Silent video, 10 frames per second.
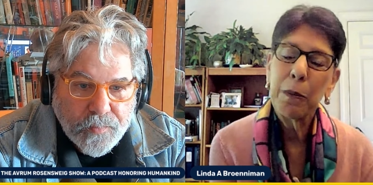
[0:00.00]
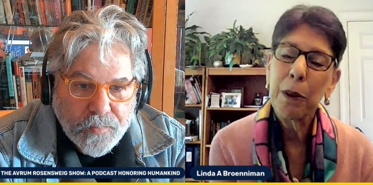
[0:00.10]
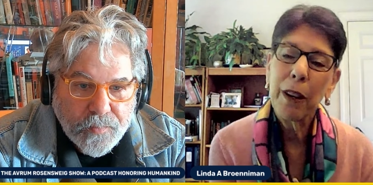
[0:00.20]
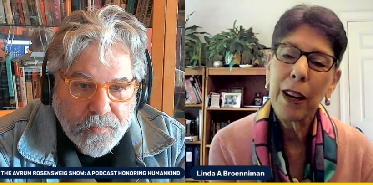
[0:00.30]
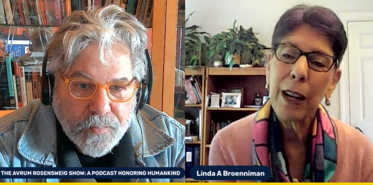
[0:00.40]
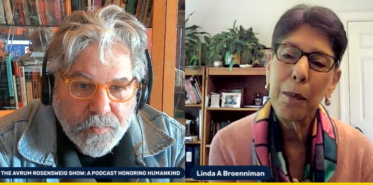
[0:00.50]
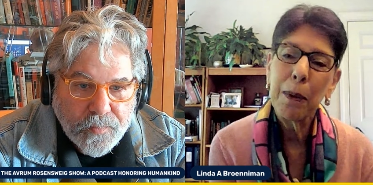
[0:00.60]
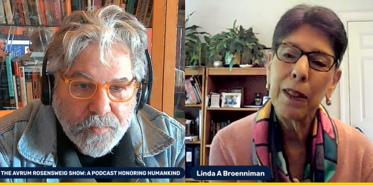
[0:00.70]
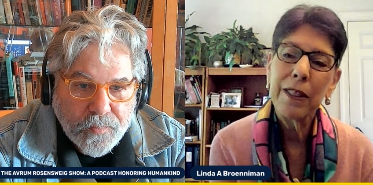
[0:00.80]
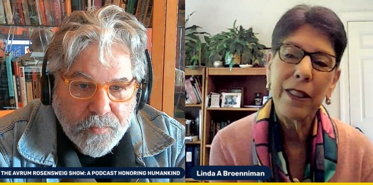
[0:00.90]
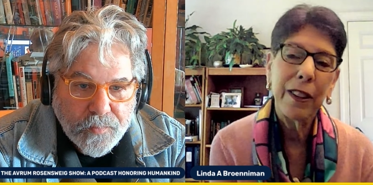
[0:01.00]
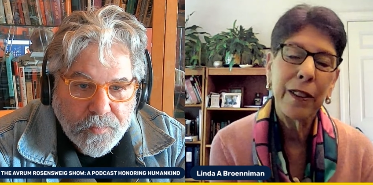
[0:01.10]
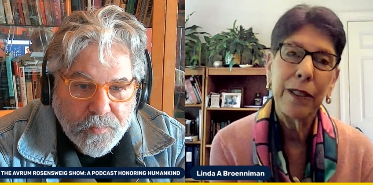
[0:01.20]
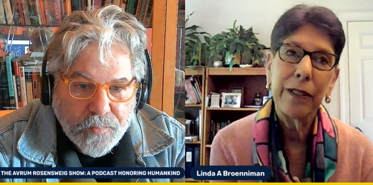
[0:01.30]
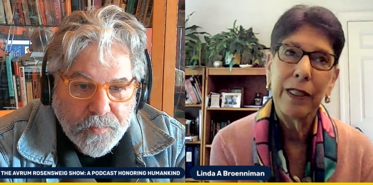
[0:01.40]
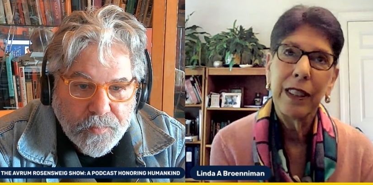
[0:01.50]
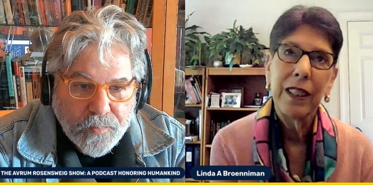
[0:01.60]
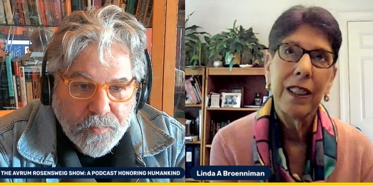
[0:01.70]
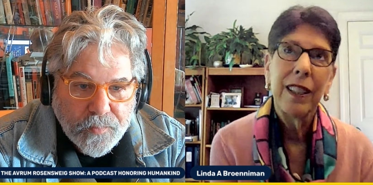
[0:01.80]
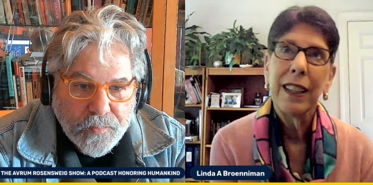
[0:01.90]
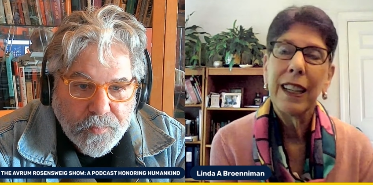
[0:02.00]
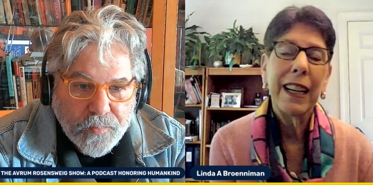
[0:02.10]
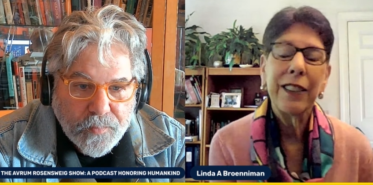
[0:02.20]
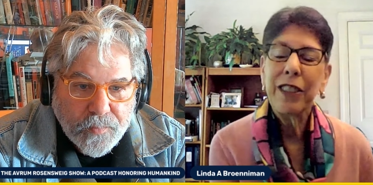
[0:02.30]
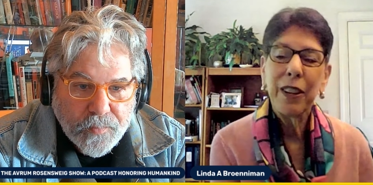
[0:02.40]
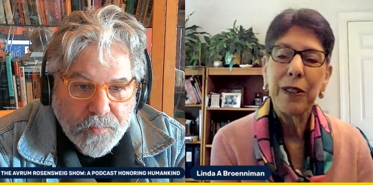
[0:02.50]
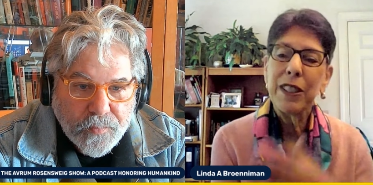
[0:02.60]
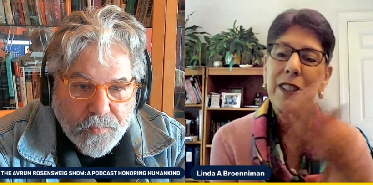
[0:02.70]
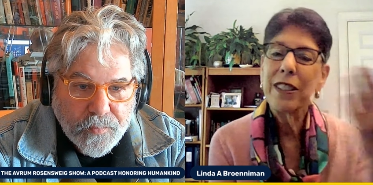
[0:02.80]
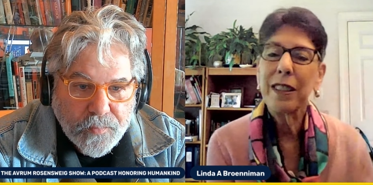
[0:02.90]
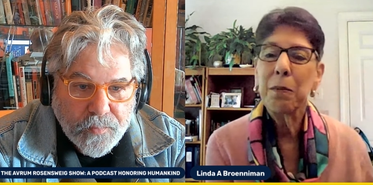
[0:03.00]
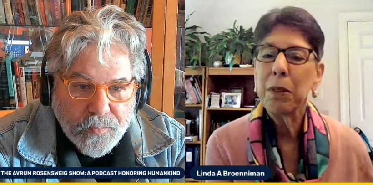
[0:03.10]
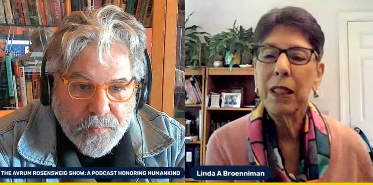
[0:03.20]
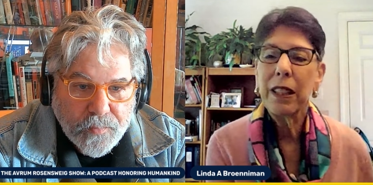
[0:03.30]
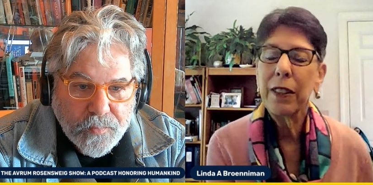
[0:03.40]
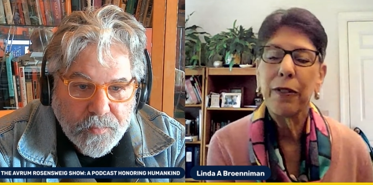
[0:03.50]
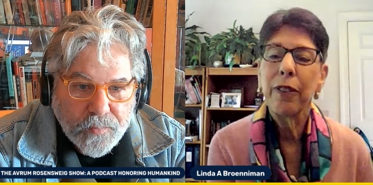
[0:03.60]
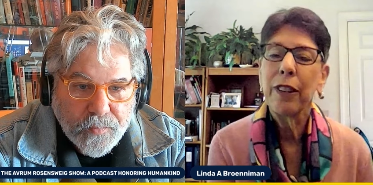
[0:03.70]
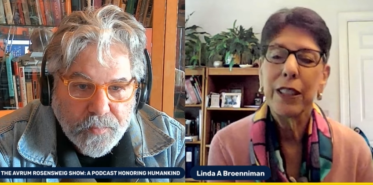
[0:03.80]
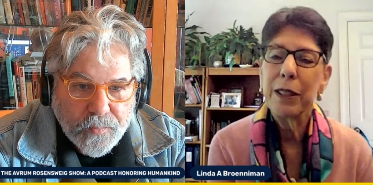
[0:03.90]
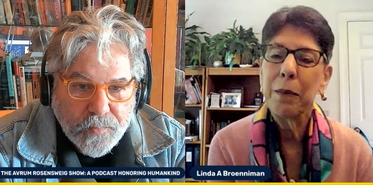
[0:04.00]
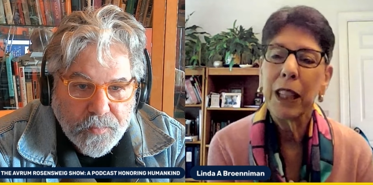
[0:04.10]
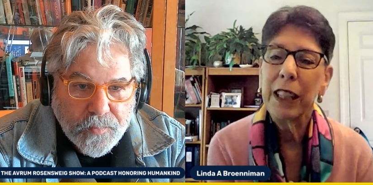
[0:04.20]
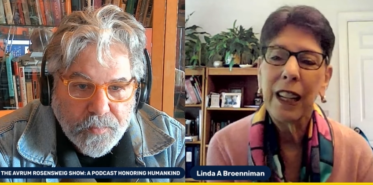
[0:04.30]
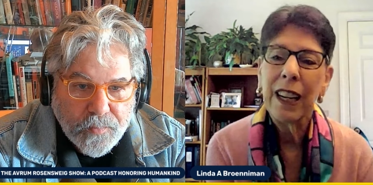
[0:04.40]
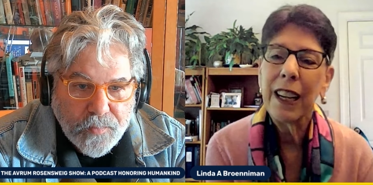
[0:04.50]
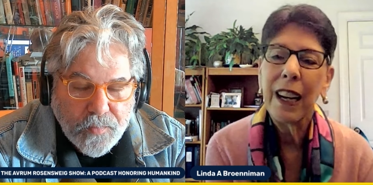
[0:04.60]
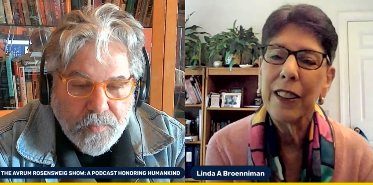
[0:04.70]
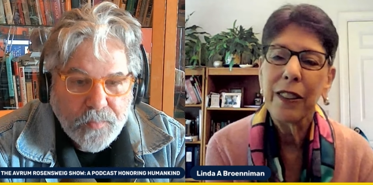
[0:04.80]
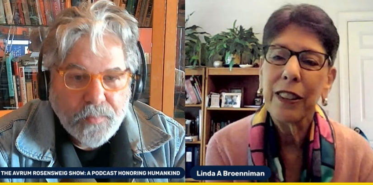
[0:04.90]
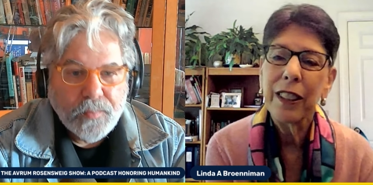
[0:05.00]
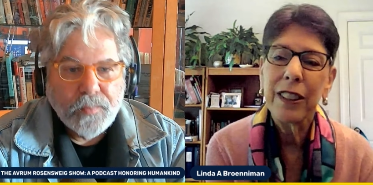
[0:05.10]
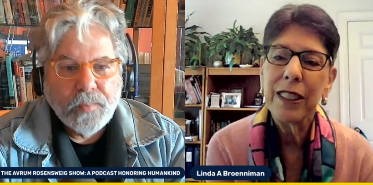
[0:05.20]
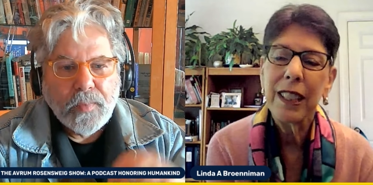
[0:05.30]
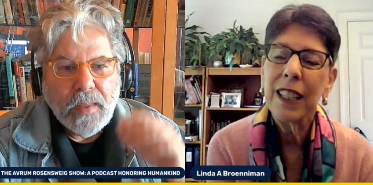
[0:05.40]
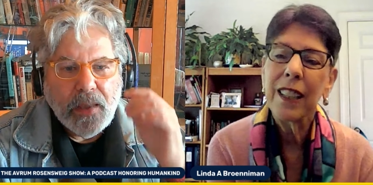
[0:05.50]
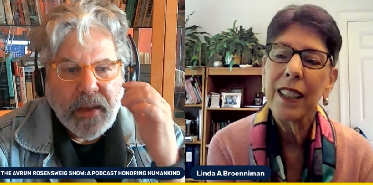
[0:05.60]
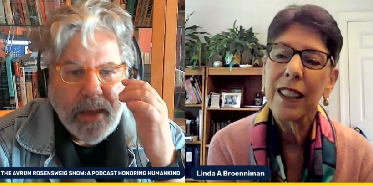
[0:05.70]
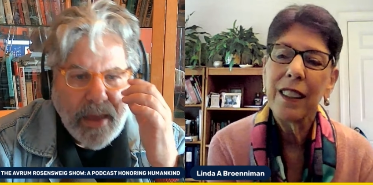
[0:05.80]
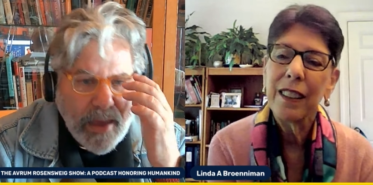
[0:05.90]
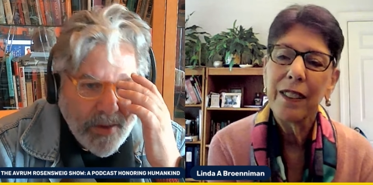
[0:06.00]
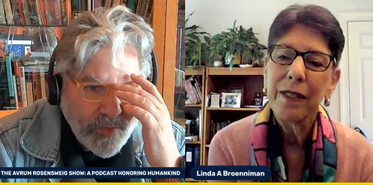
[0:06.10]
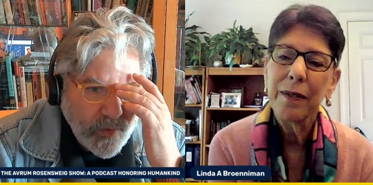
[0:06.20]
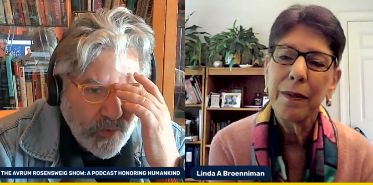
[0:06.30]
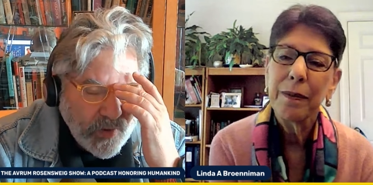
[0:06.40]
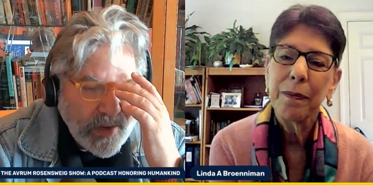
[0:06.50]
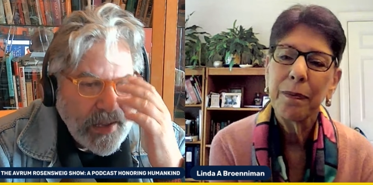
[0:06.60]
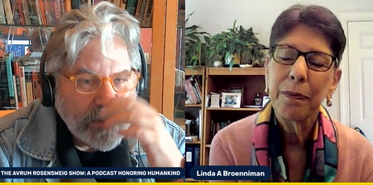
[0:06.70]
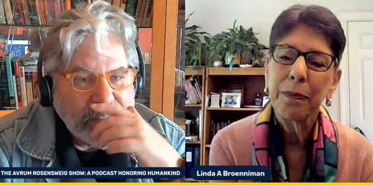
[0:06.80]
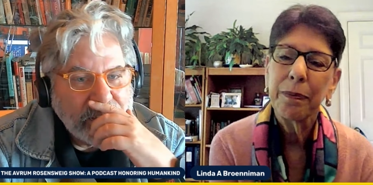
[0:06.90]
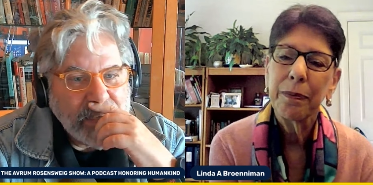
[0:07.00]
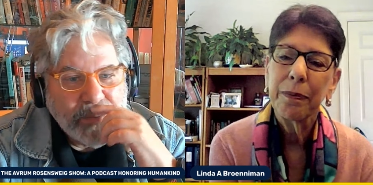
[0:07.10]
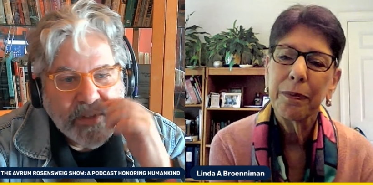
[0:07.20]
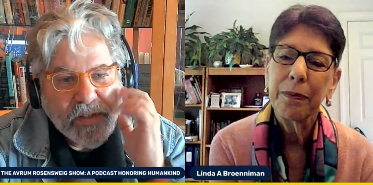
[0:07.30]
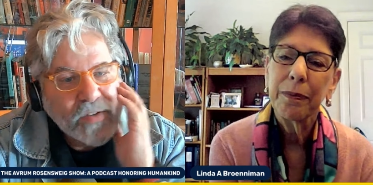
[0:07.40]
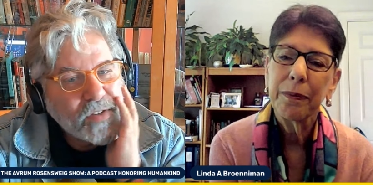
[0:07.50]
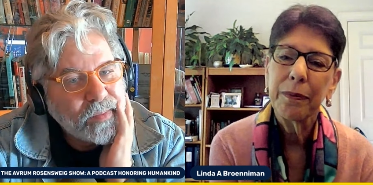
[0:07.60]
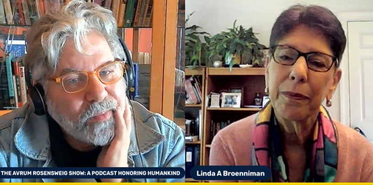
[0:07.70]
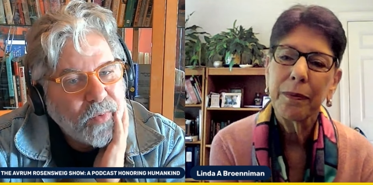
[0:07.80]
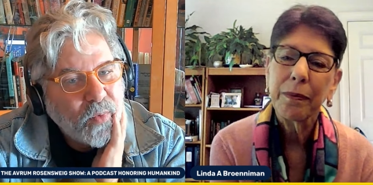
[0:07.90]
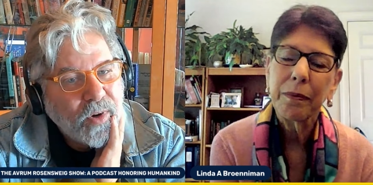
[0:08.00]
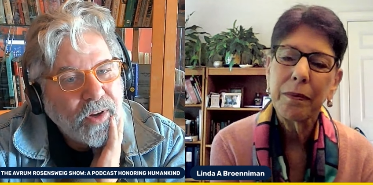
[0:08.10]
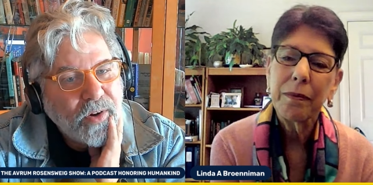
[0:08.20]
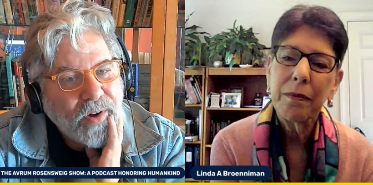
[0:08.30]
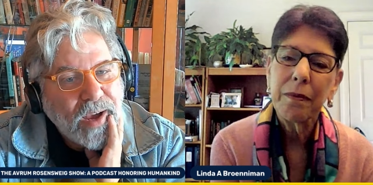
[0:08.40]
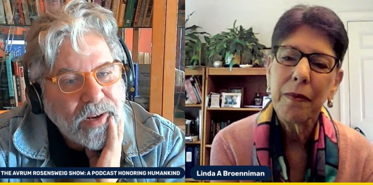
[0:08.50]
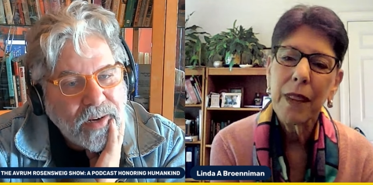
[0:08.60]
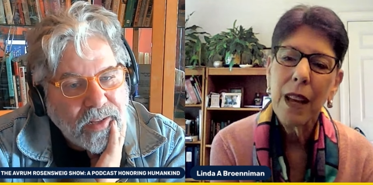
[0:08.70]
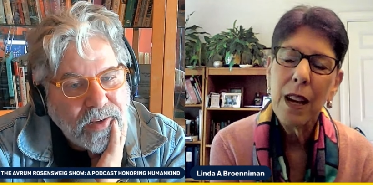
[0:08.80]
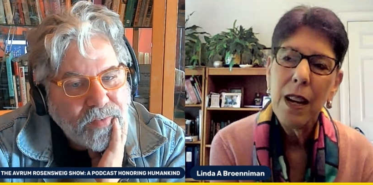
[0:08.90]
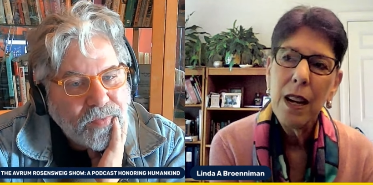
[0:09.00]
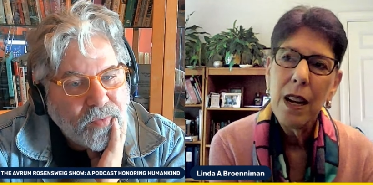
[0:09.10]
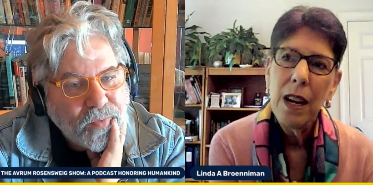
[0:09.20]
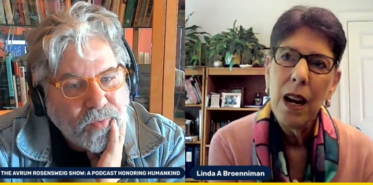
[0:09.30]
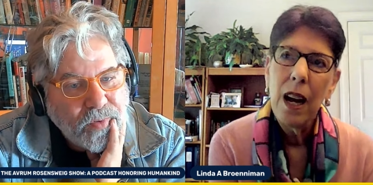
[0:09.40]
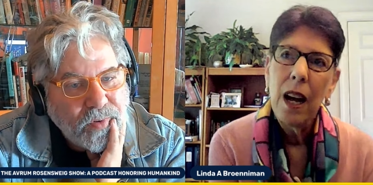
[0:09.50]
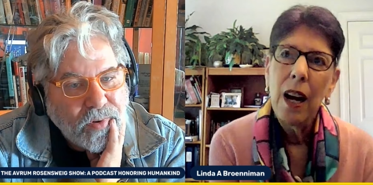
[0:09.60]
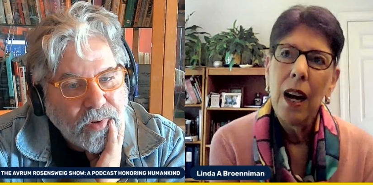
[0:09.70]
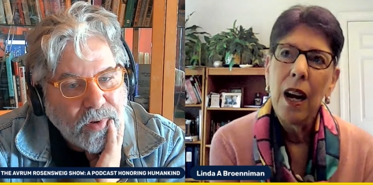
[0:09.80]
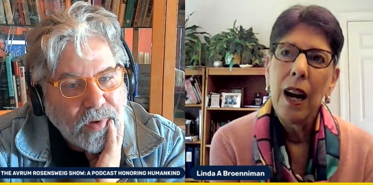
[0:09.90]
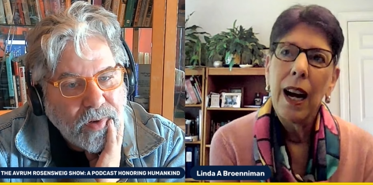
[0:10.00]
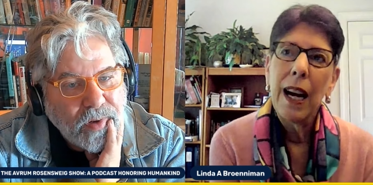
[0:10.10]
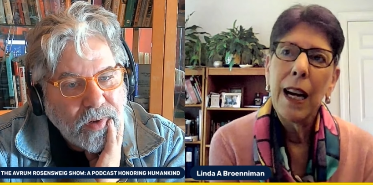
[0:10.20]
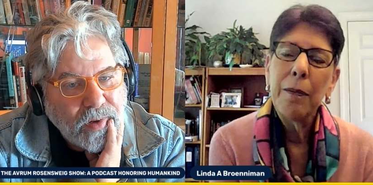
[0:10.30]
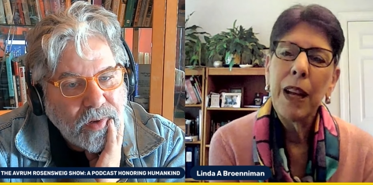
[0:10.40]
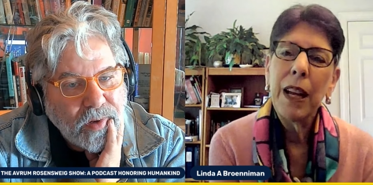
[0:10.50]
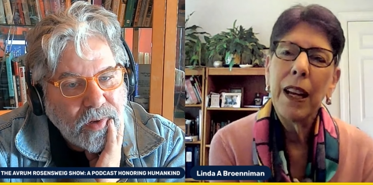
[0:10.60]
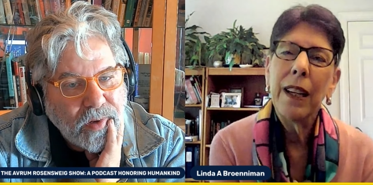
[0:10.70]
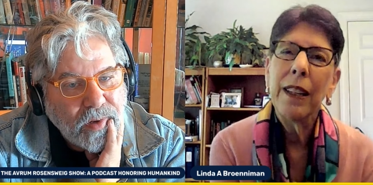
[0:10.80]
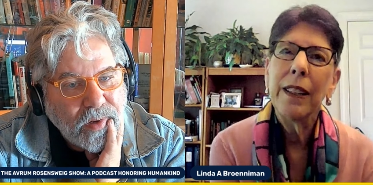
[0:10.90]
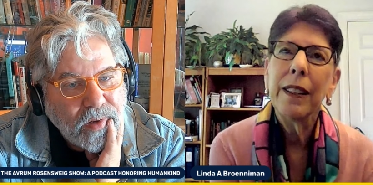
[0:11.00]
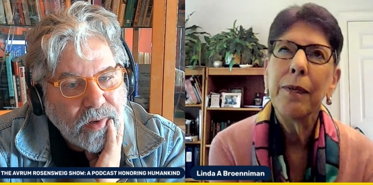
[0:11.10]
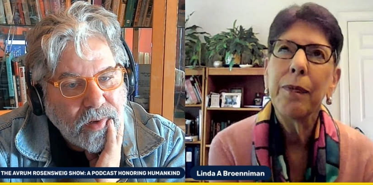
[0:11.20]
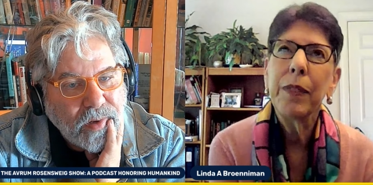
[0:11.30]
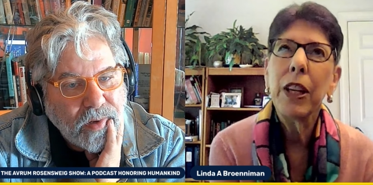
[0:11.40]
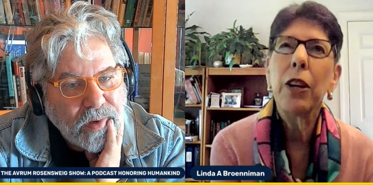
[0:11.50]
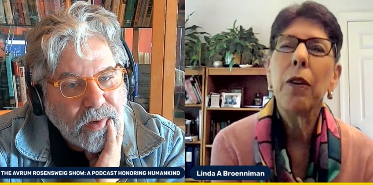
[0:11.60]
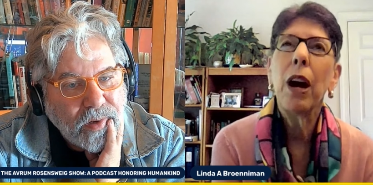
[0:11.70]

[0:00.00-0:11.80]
Speaker 1: brought up. And so I don't know. It's just completely foreign to me. I, I don't understand it.
Speaker 2: Have you seen anti-Semitism where you're at in life?
Speaker 1: Um, you know,